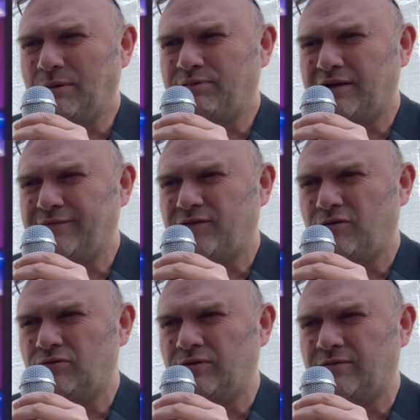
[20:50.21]

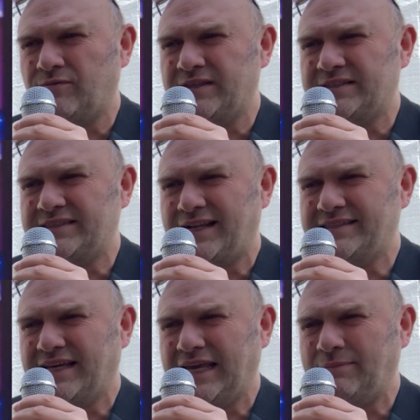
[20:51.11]
blindfold with
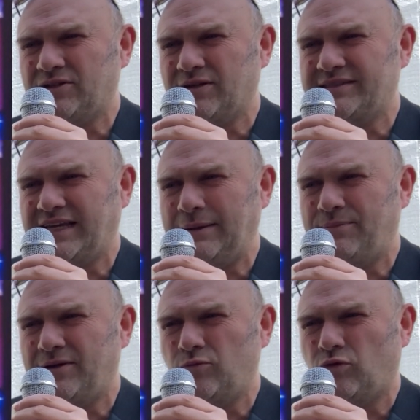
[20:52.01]
sellotape. He's got
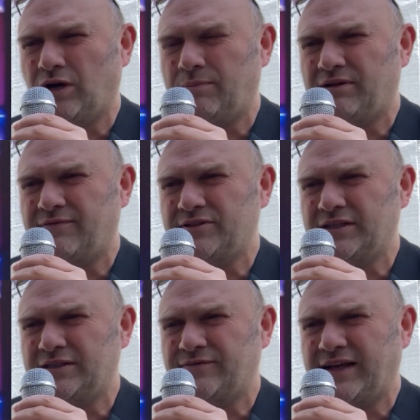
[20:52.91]
tape and white blindfolds on
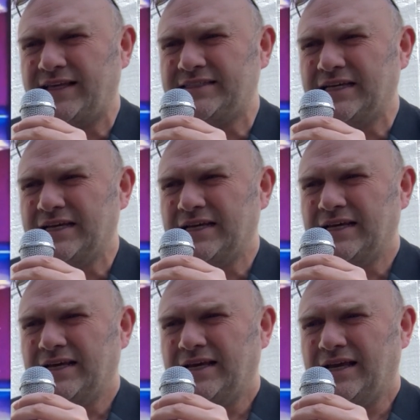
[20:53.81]
his face.
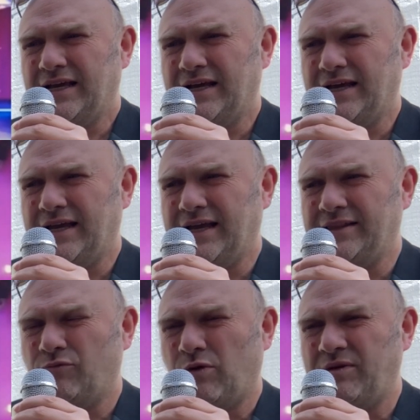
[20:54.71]

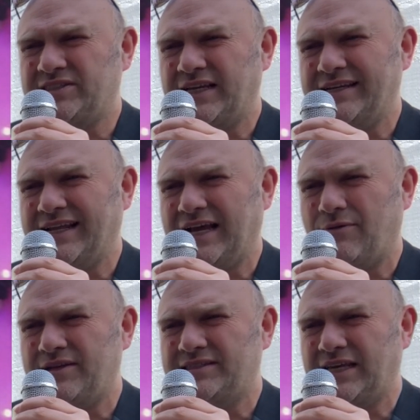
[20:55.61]
And what we see now
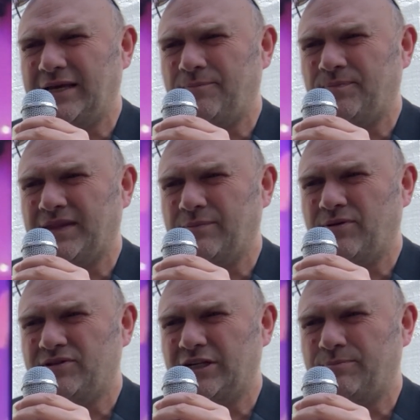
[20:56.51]
is him
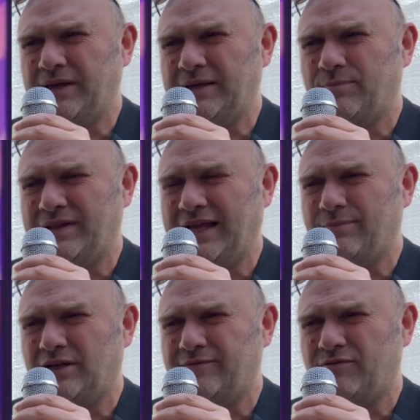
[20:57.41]
puts on a big black
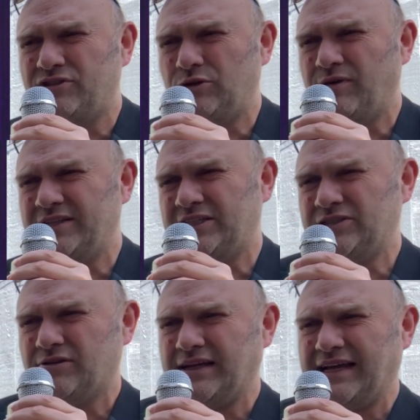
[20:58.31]
blindfold. She's
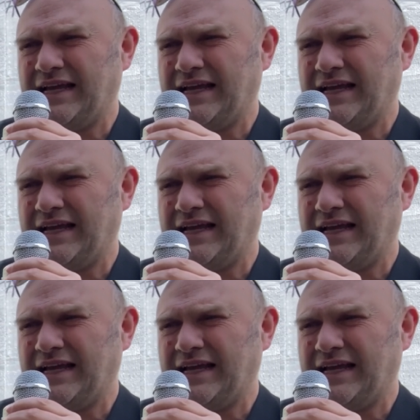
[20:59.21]
got an